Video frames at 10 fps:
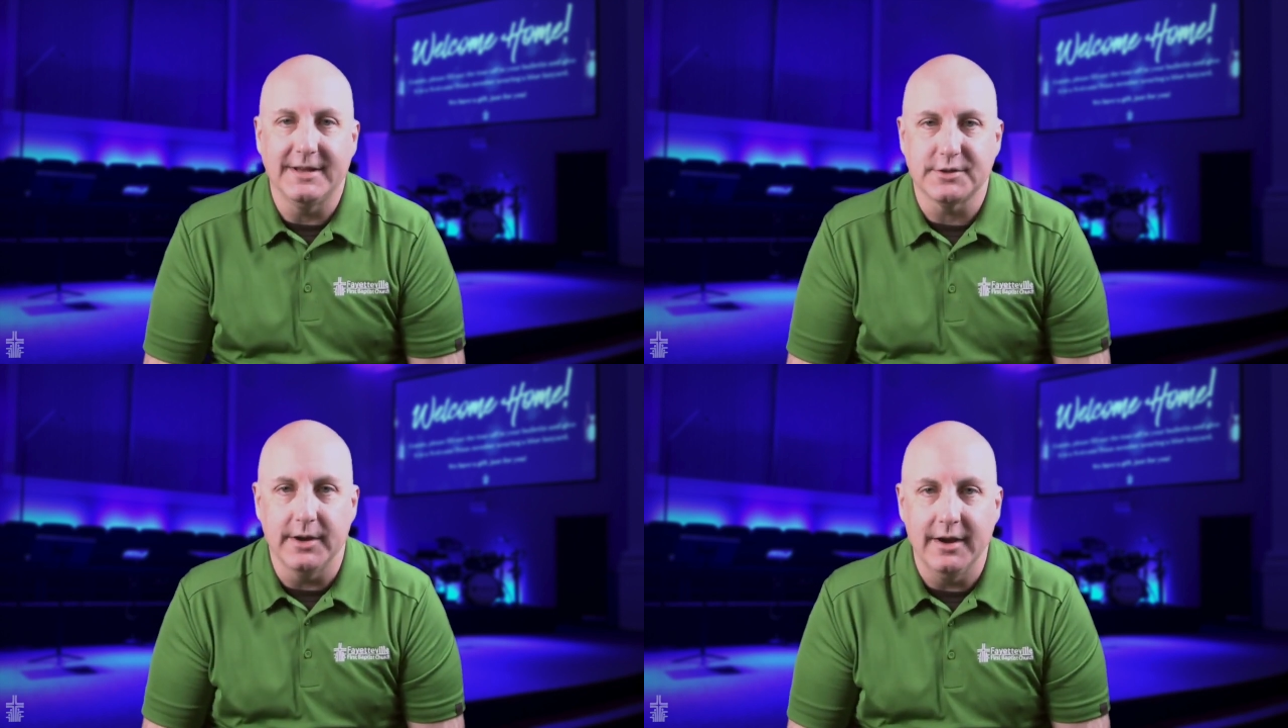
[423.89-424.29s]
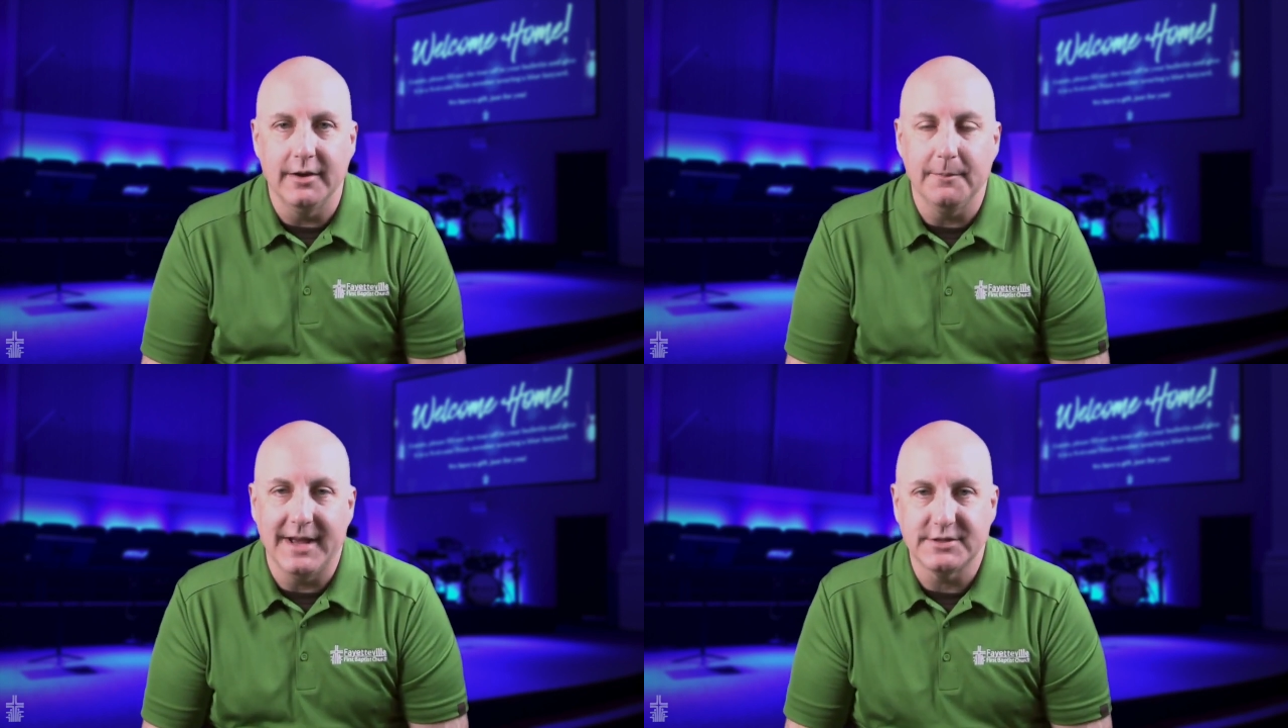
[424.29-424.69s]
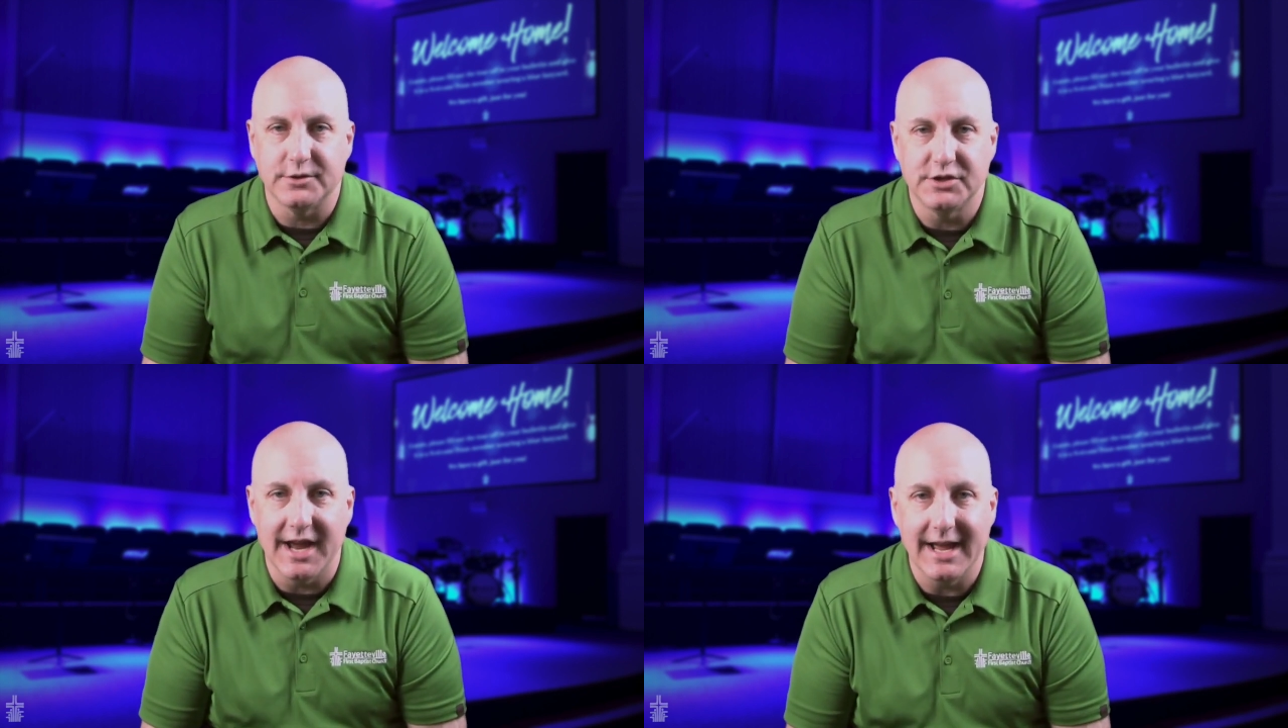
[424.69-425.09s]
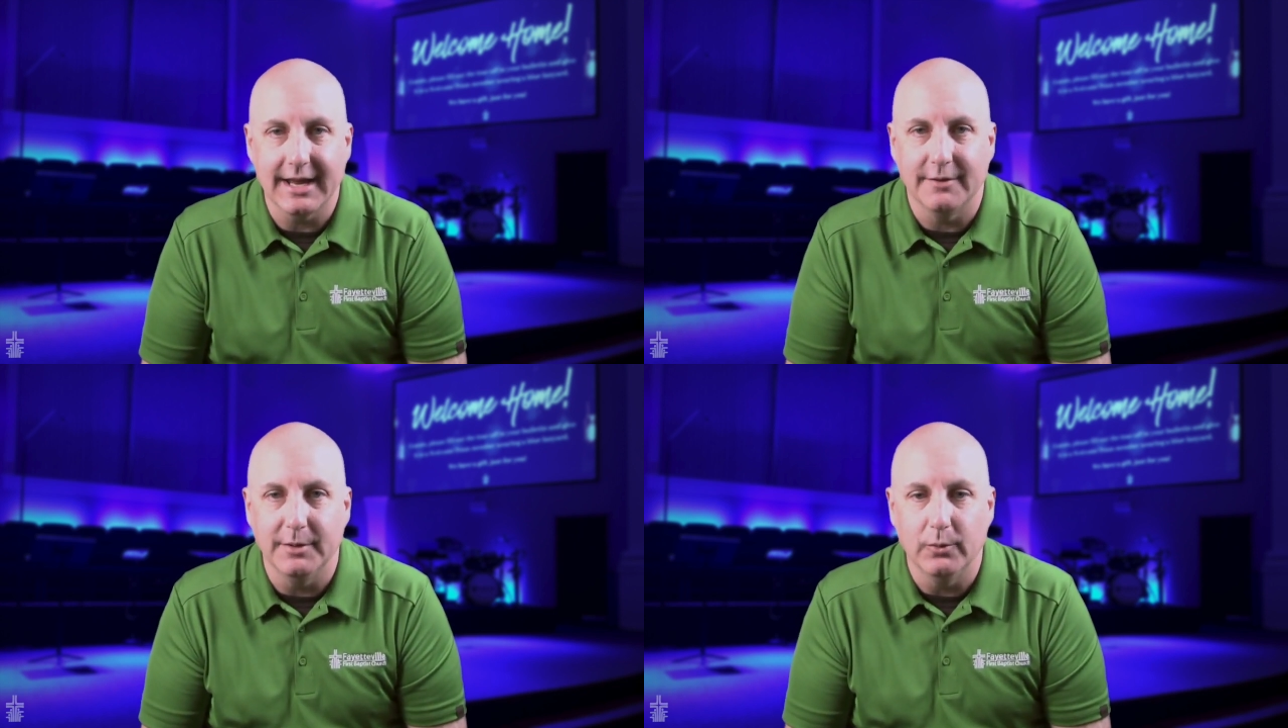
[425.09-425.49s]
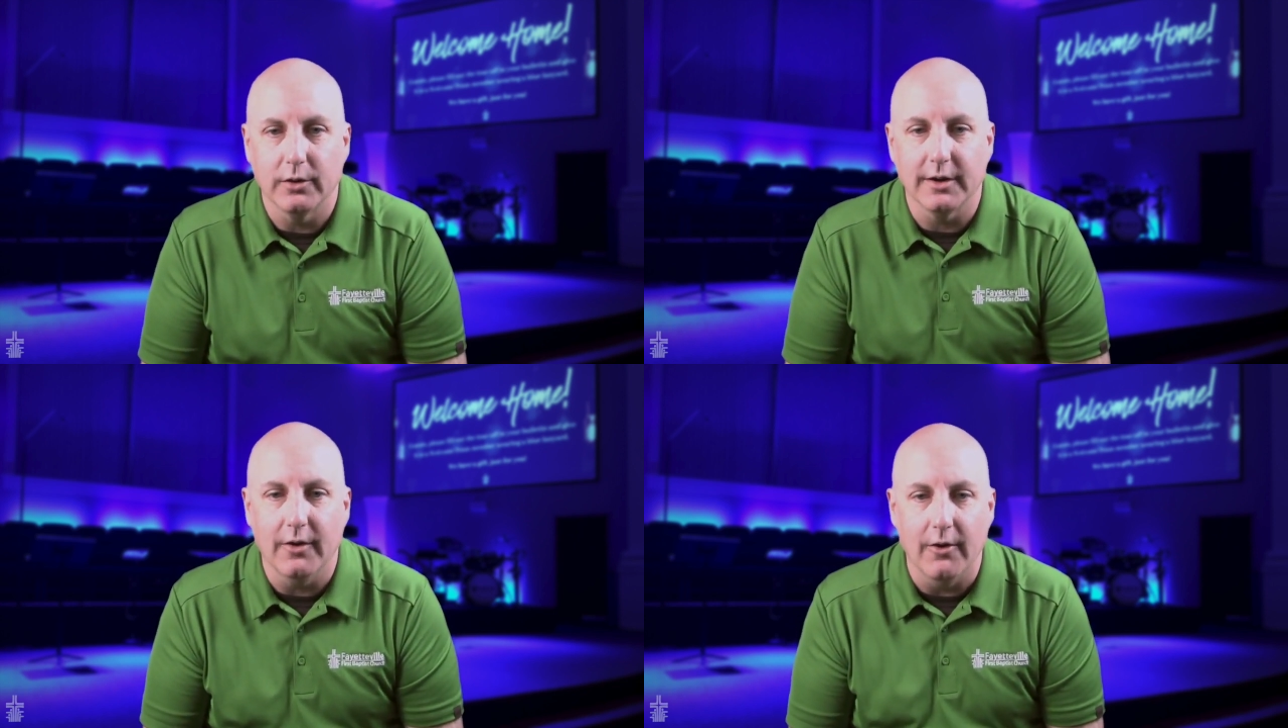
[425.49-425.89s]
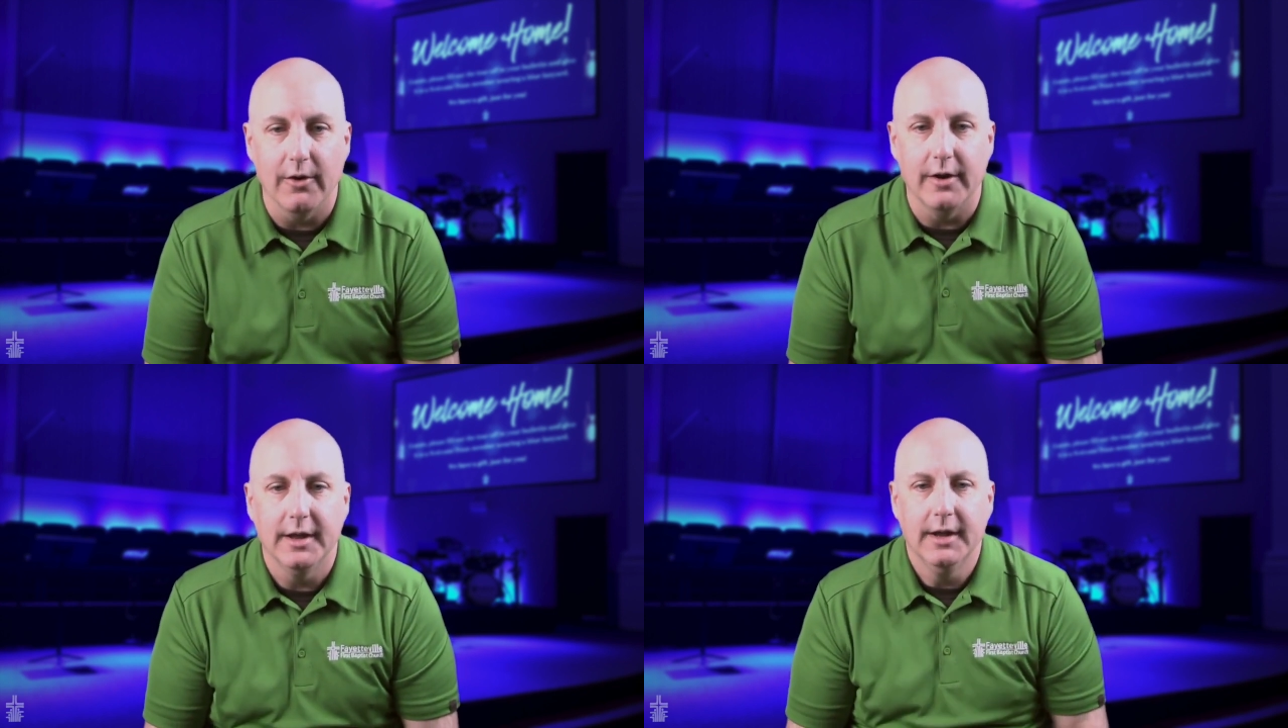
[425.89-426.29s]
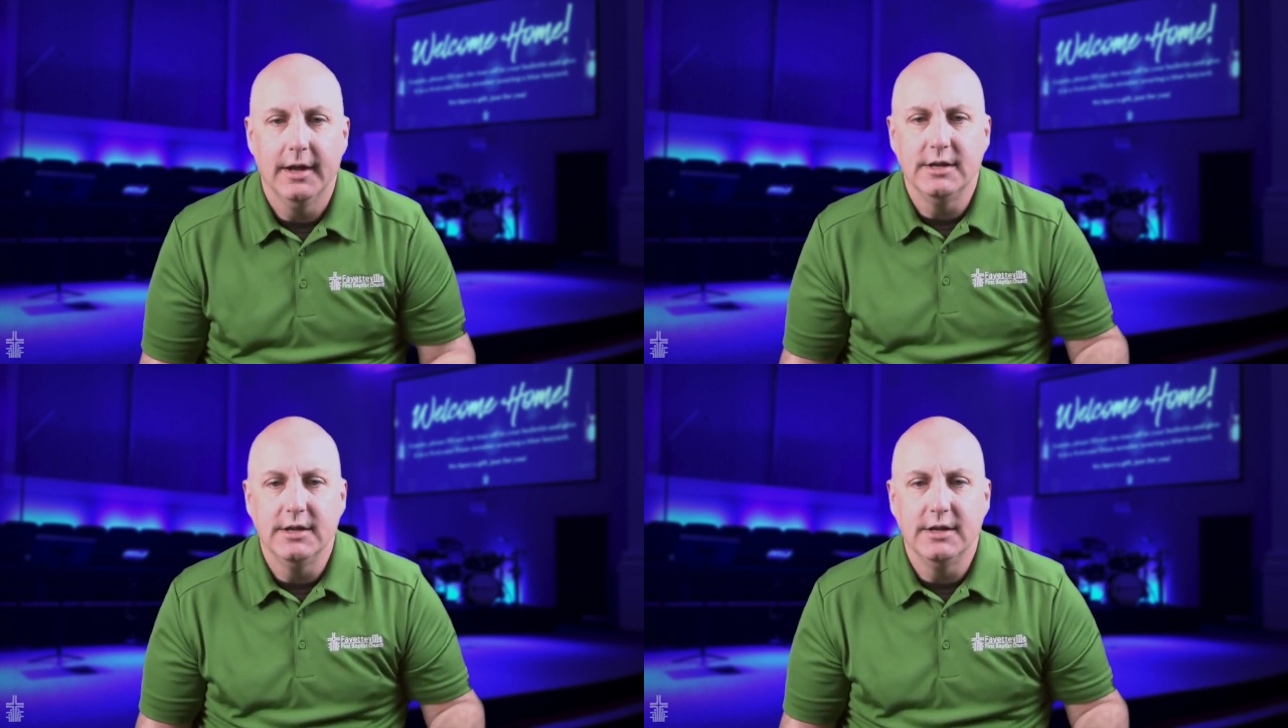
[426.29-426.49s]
Pastor Aaron and Pastor Jack have been working hard